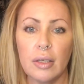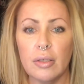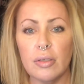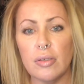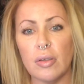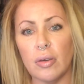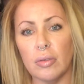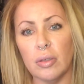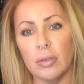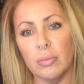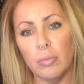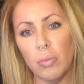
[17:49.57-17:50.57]
So the
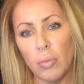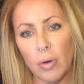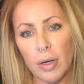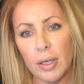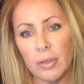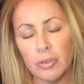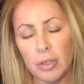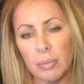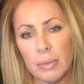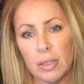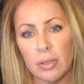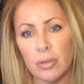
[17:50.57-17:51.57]
more
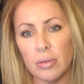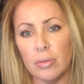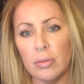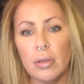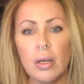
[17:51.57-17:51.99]
treatments you do,